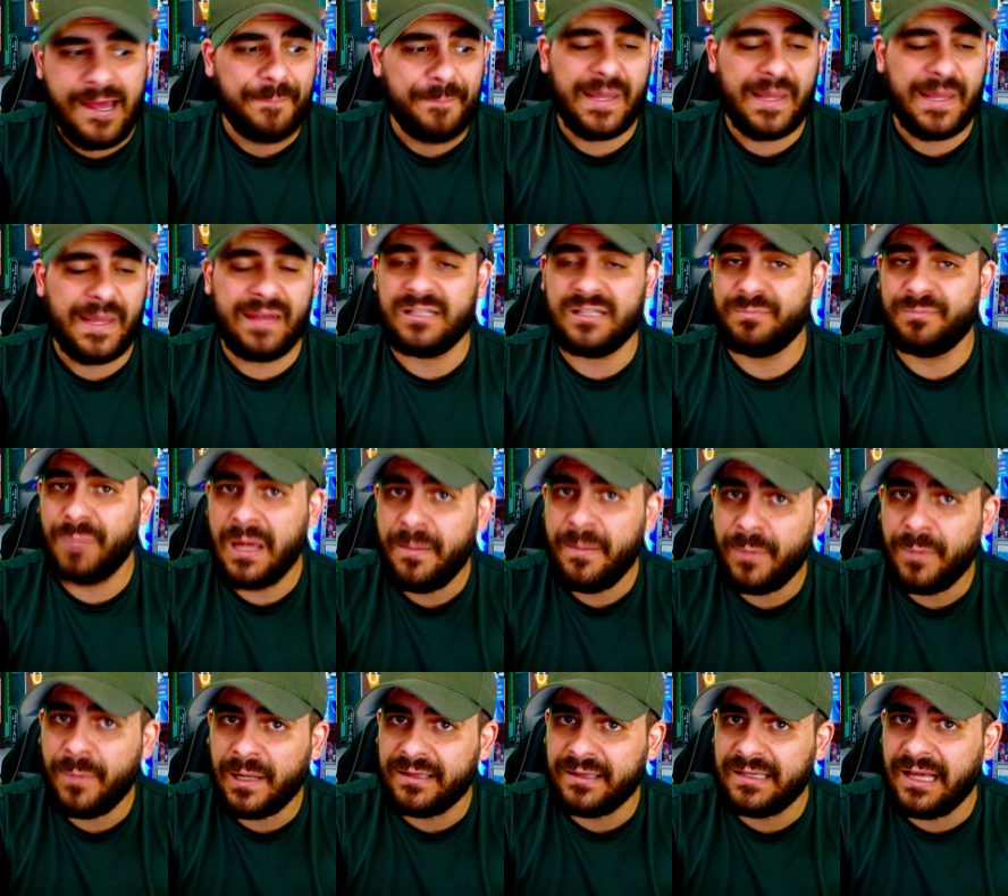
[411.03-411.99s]
And there's
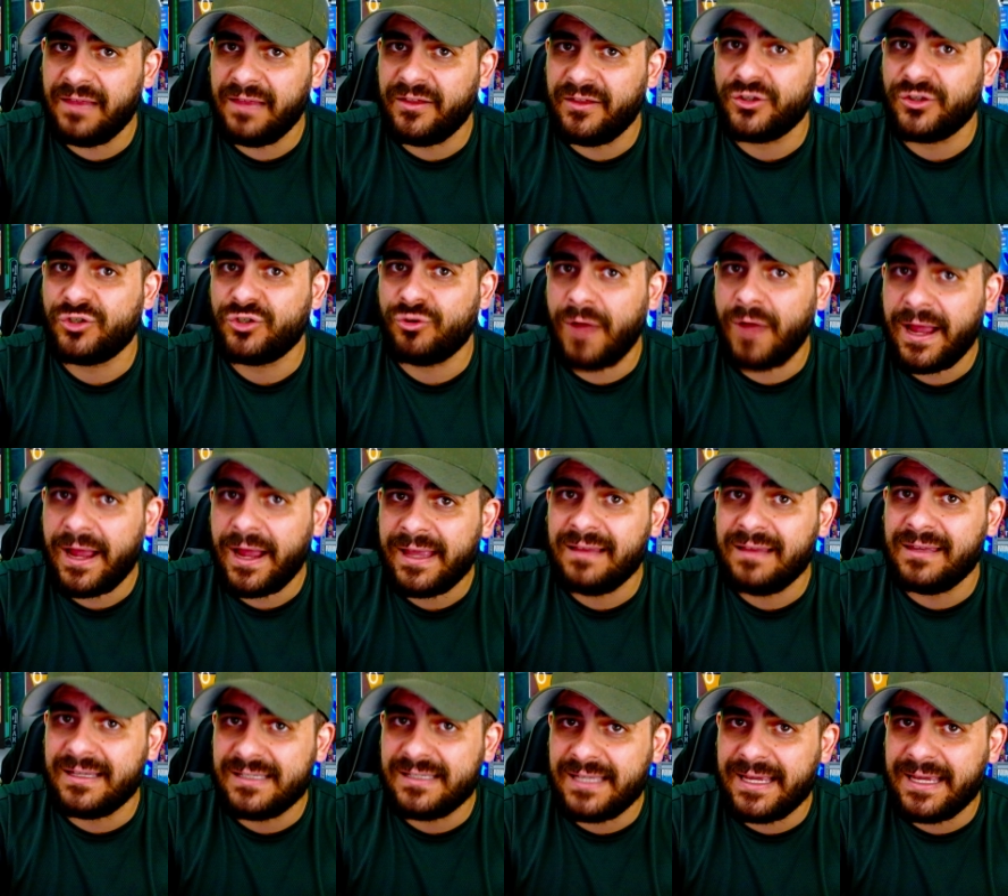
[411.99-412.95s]
people out there that are
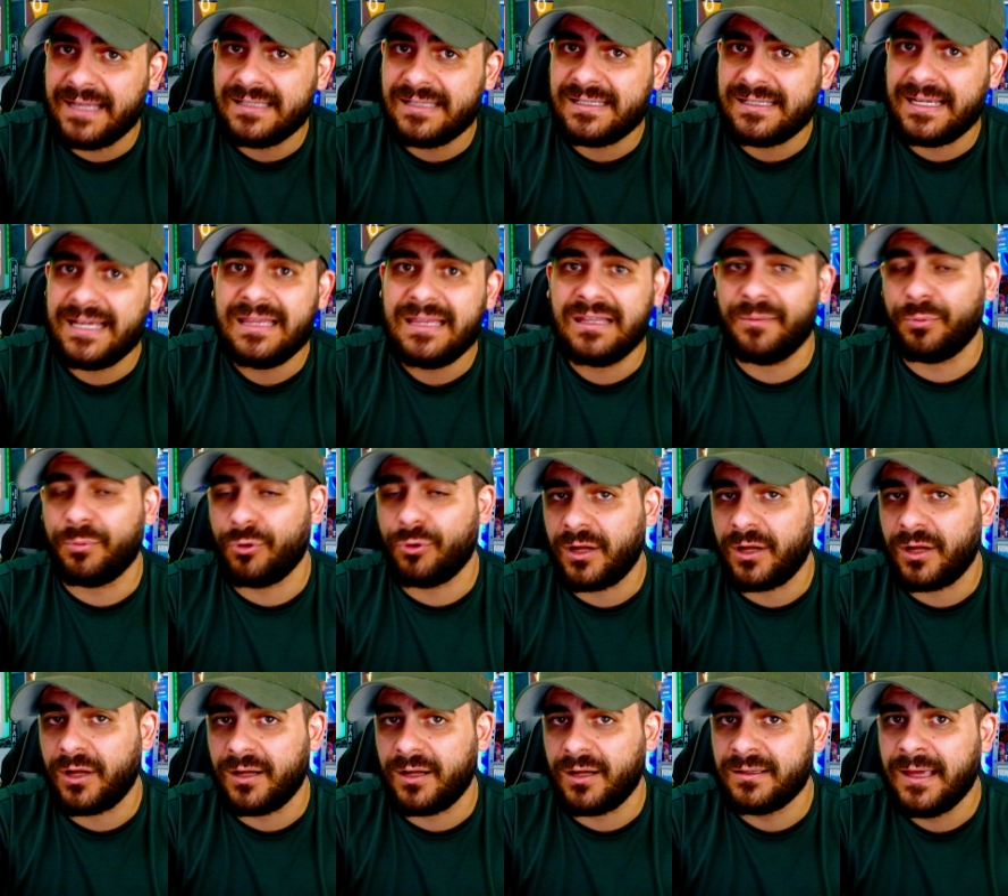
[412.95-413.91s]
tracking these hits in the
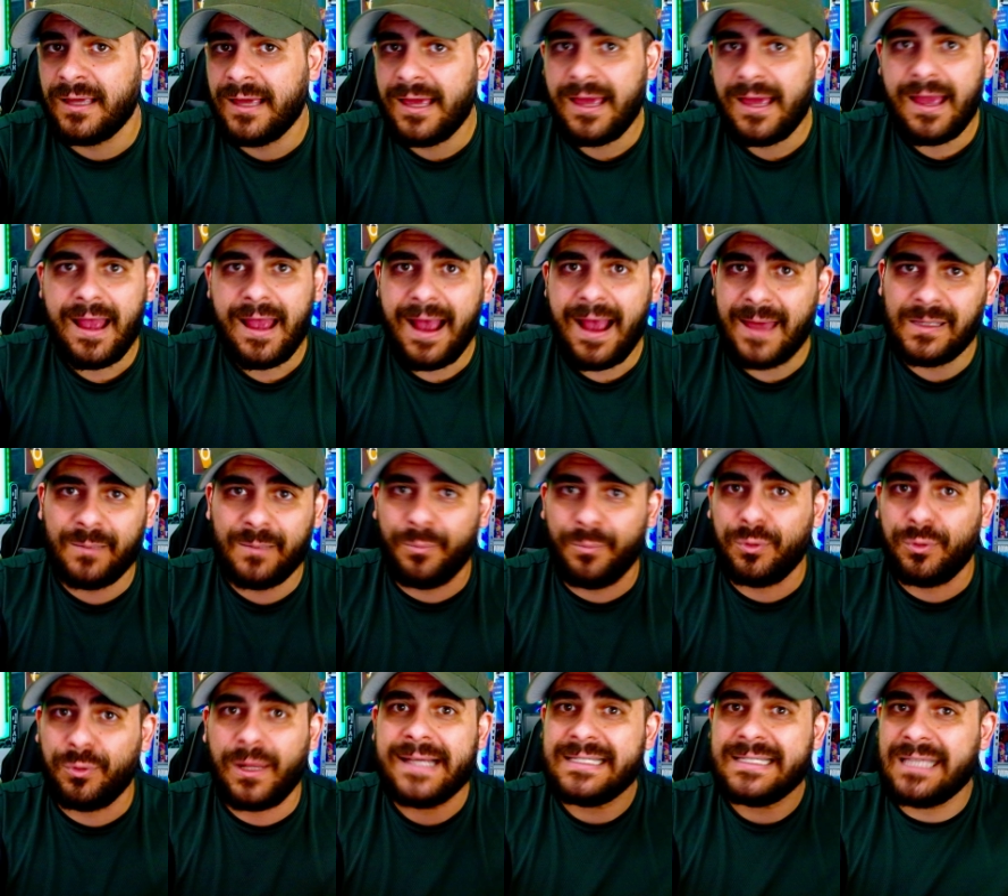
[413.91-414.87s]
product, and the
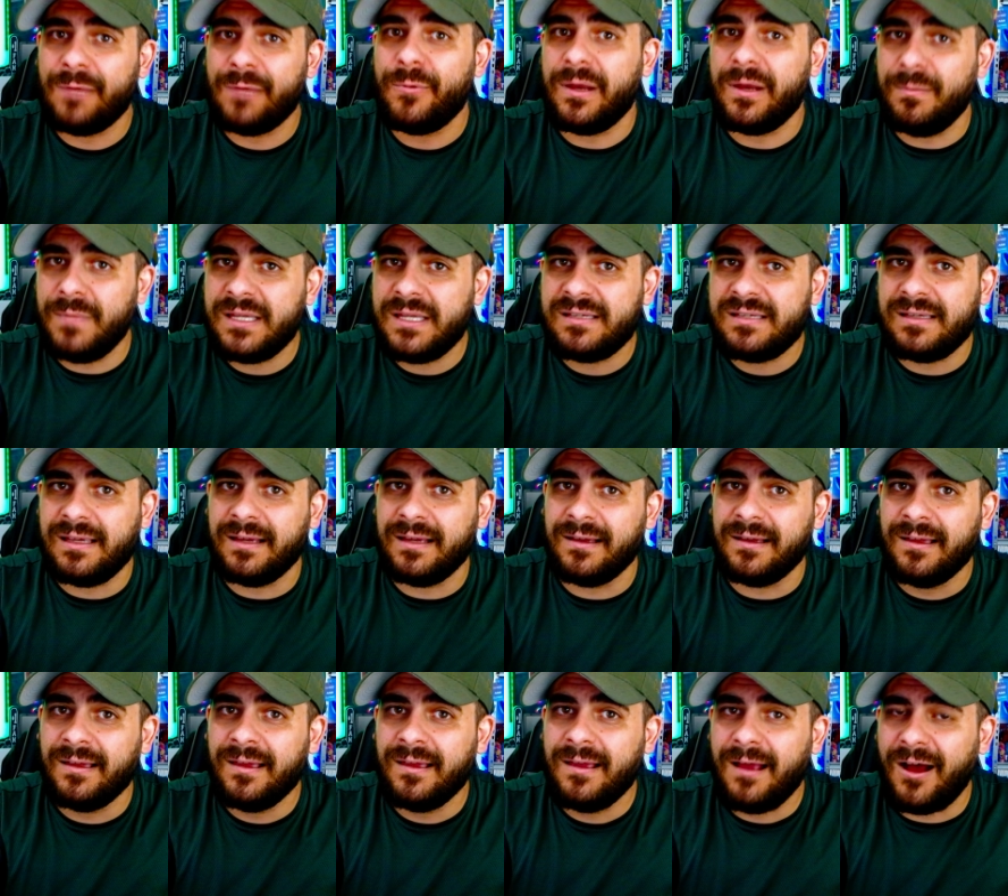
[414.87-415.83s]
players that went
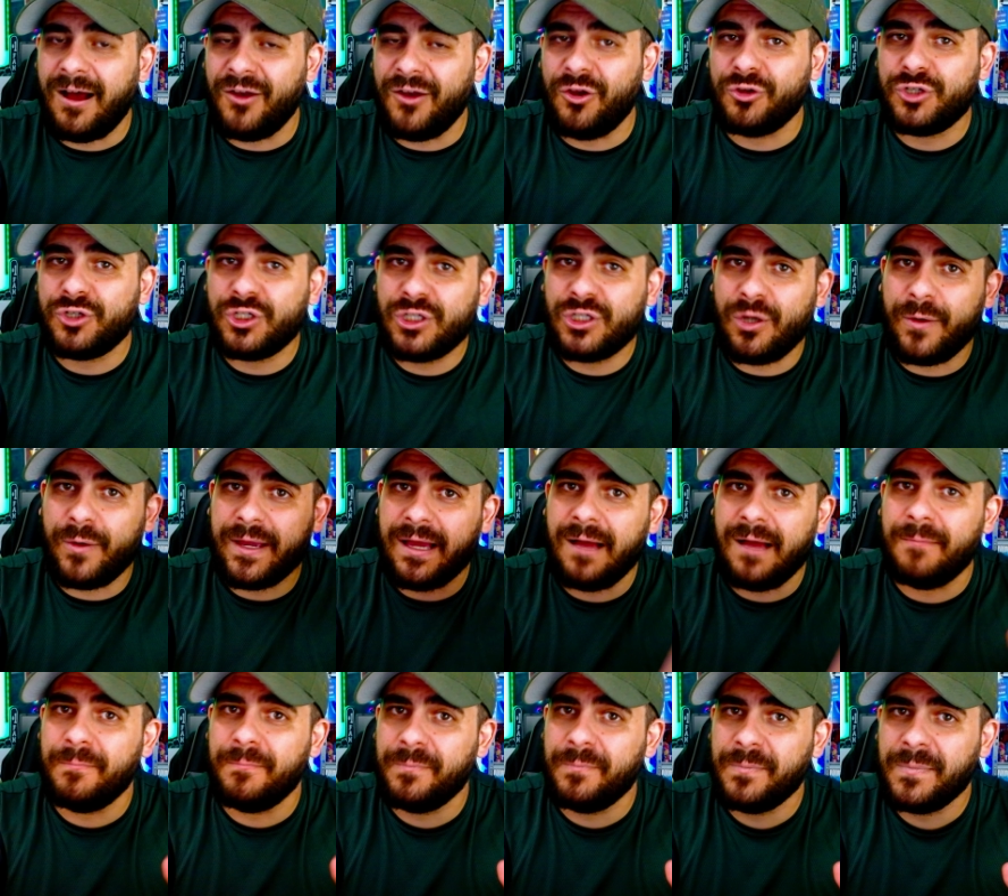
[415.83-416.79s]
missing are not showing
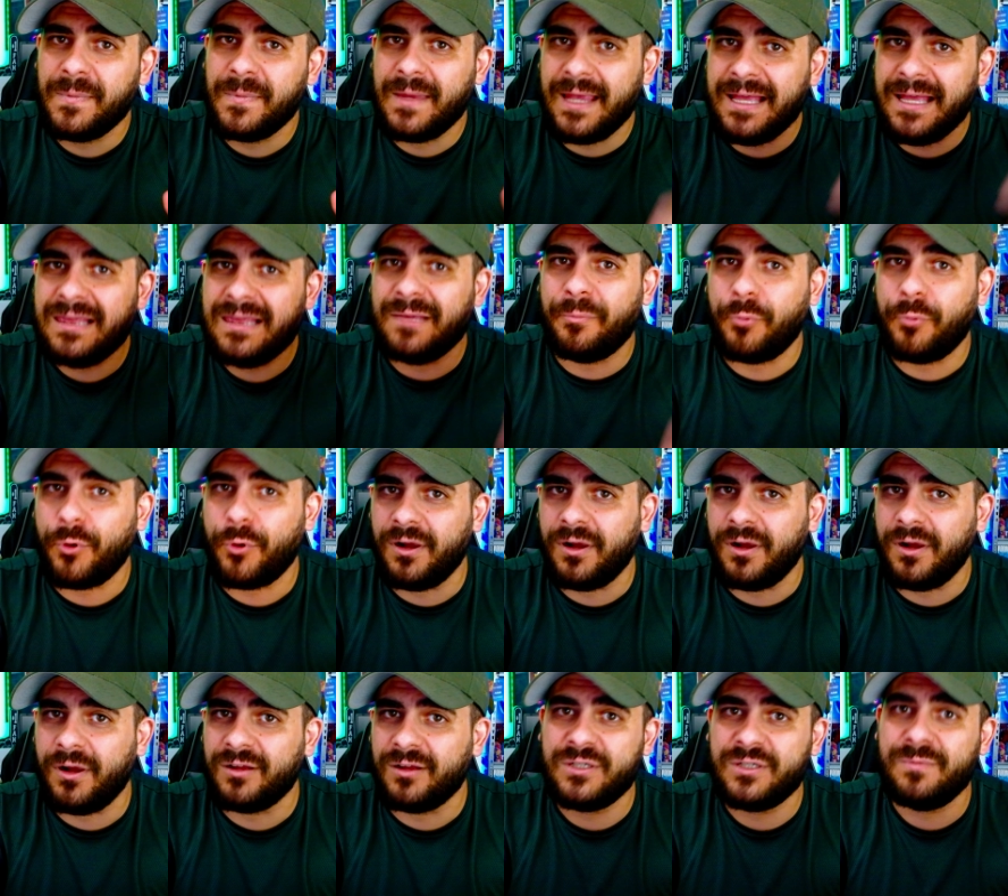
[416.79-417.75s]
up in the
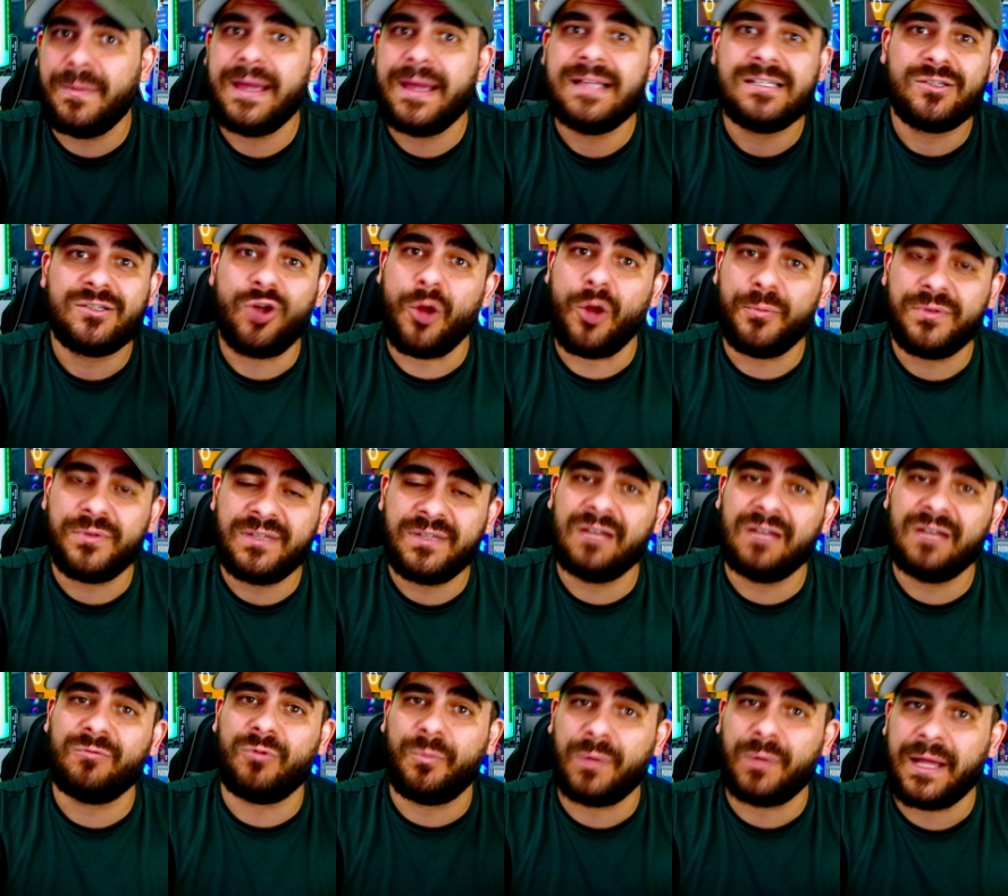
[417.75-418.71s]
product, which means Topps
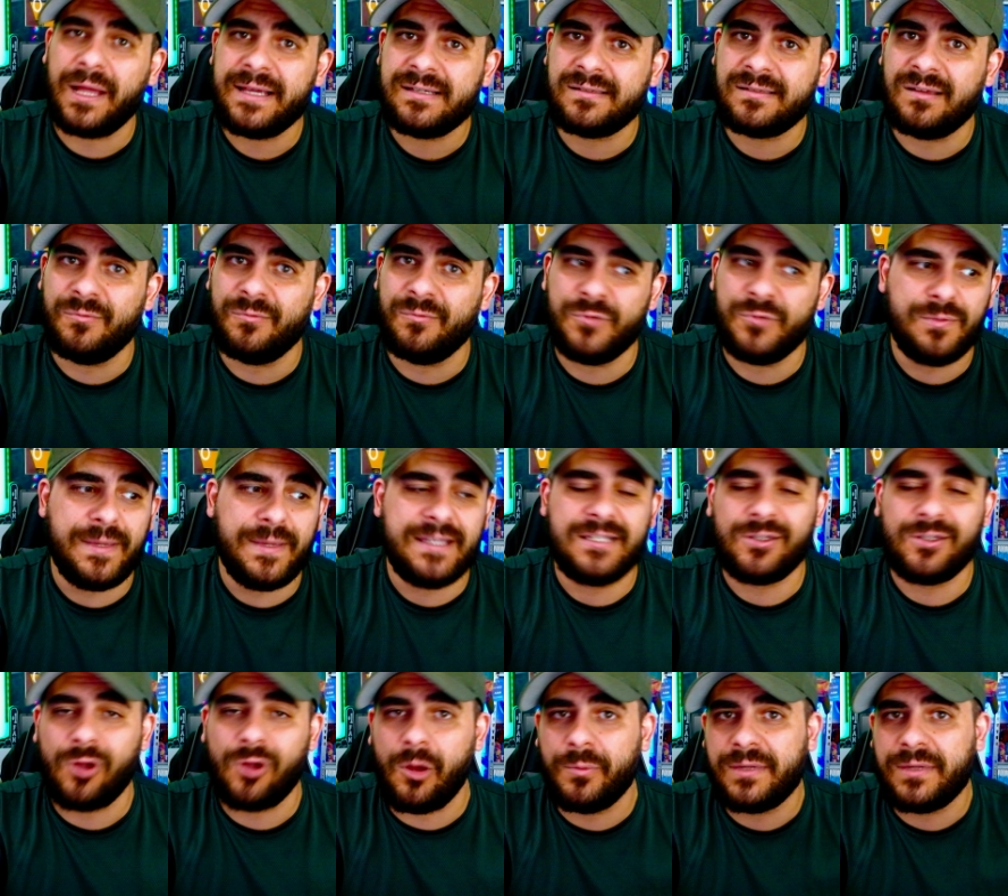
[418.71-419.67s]
didn't replace them, which means
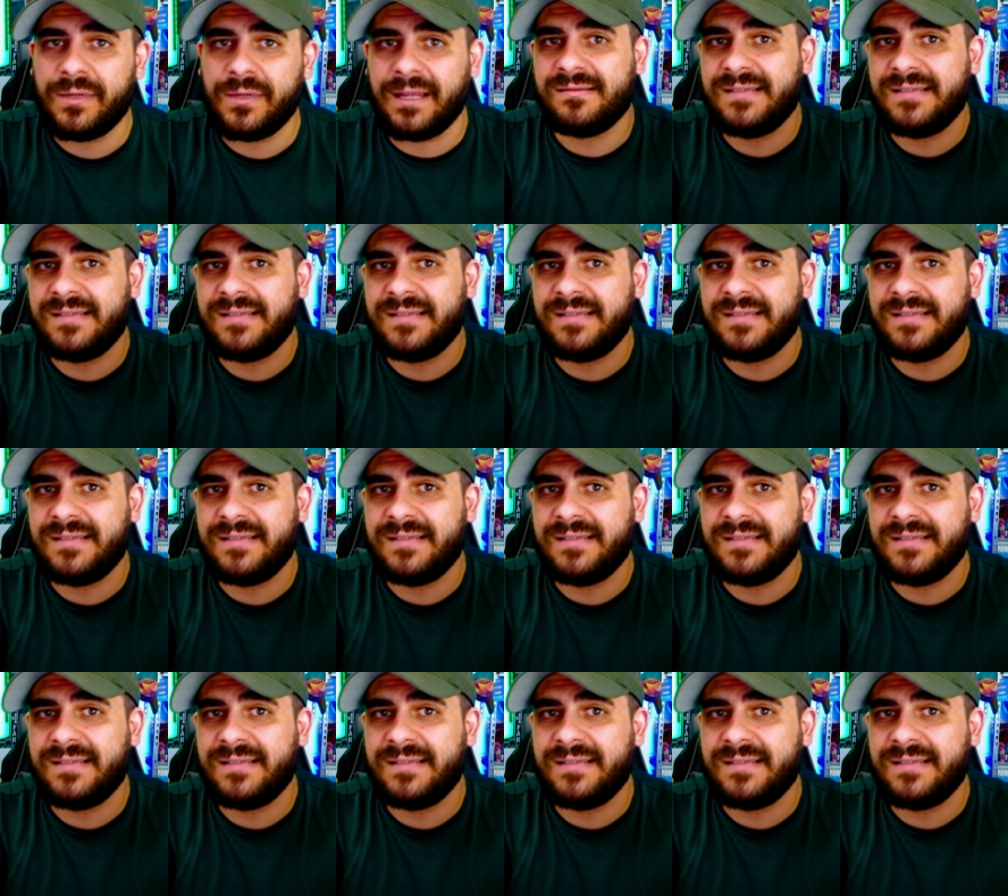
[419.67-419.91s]
Topps has